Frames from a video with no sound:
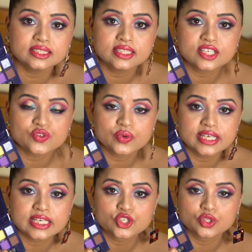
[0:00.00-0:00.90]
this
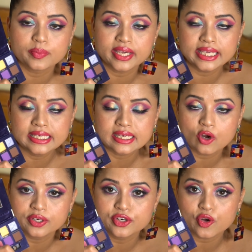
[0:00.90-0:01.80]
one into my inner
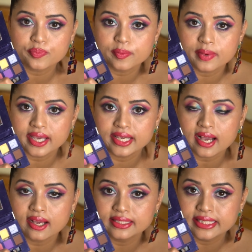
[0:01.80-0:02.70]
corner of my
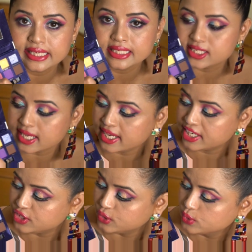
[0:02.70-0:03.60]
eyelid. I
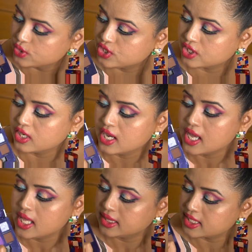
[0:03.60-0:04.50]
had used
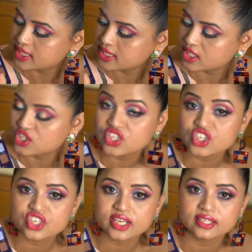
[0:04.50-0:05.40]
this
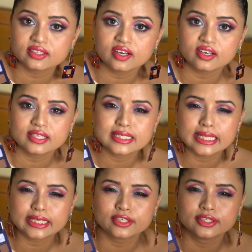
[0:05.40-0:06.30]
seashell,
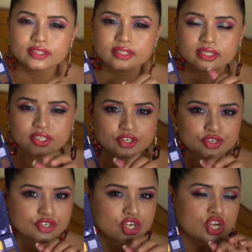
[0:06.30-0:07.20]
like a
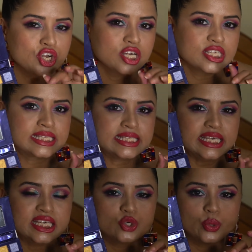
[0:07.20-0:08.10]
little
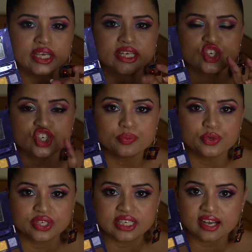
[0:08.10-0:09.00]
sea green
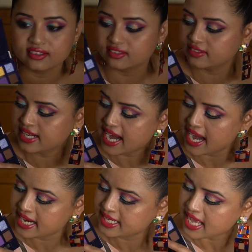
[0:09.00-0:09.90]
shimmery color,
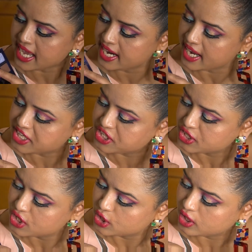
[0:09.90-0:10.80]
and I had
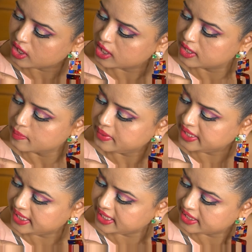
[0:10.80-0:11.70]

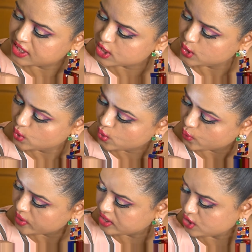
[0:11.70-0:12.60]
completed this look
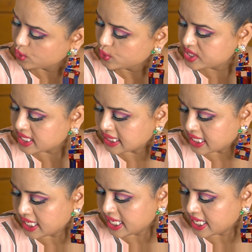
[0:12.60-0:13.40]
with using the